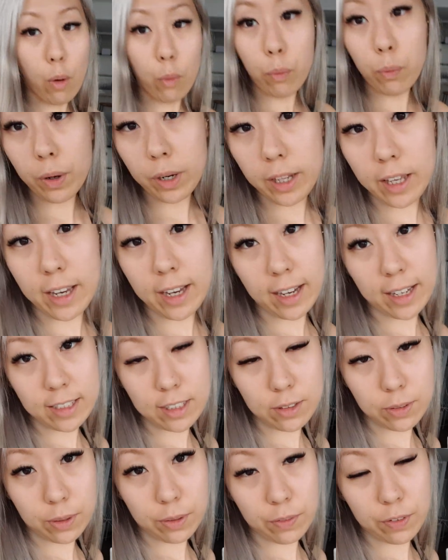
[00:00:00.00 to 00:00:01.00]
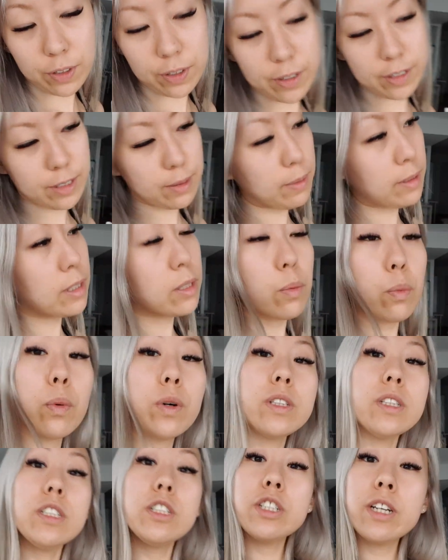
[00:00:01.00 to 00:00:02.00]
What are you guys doing for Christmas?
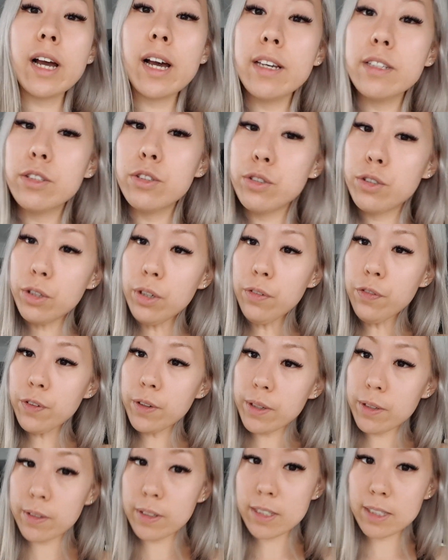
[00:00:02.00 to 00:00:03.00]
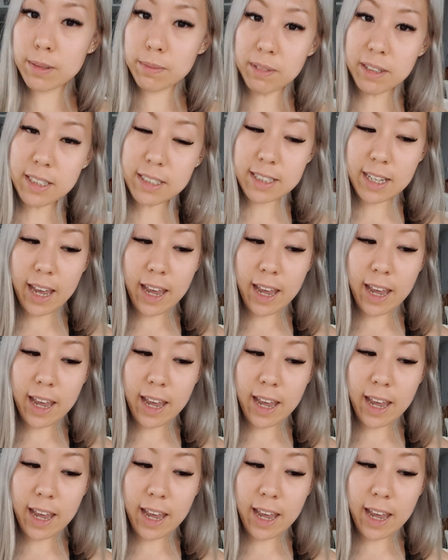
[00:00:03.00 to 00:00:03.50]
What did you guys do for Christmas?